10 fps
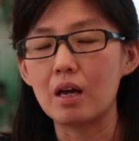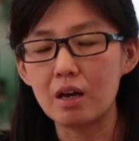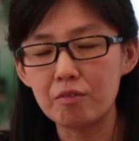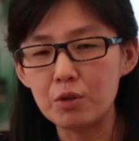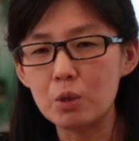
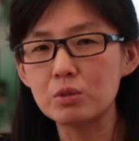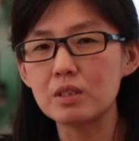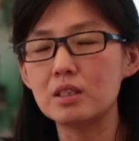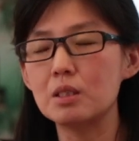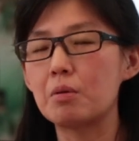have
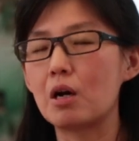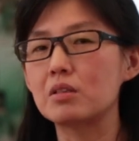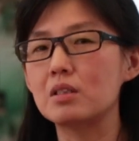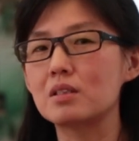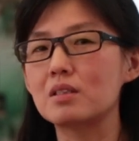used
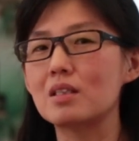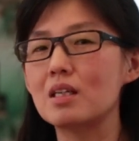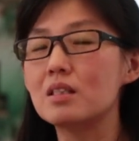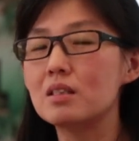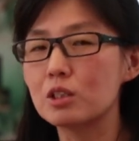antibiotics
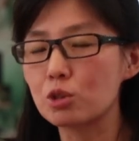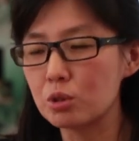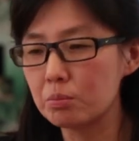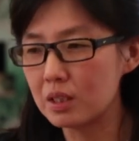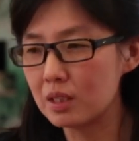
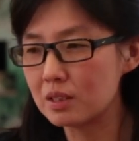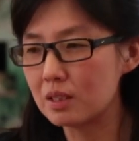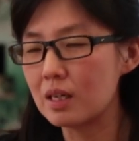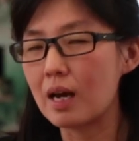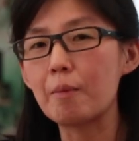
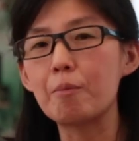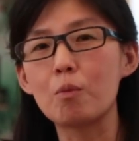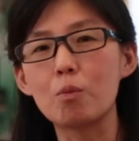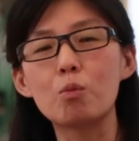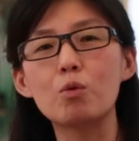indiscriminately, I
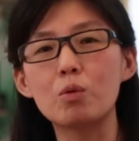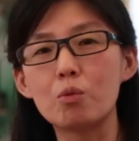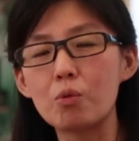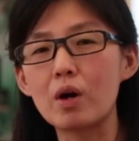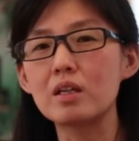would
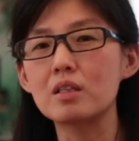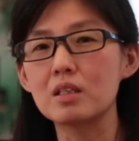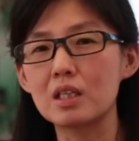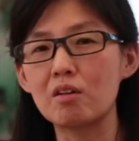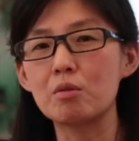rather
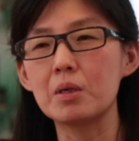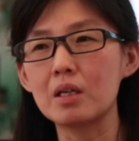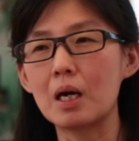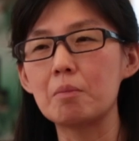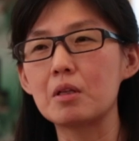the
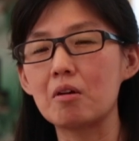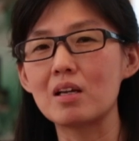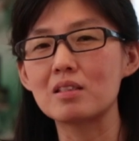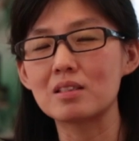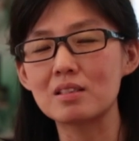government come
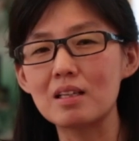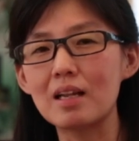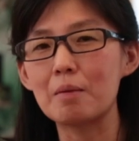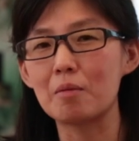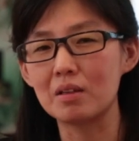down and
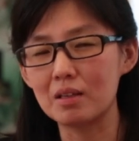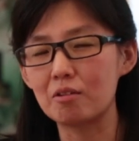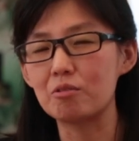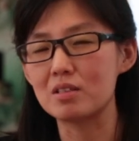slap on their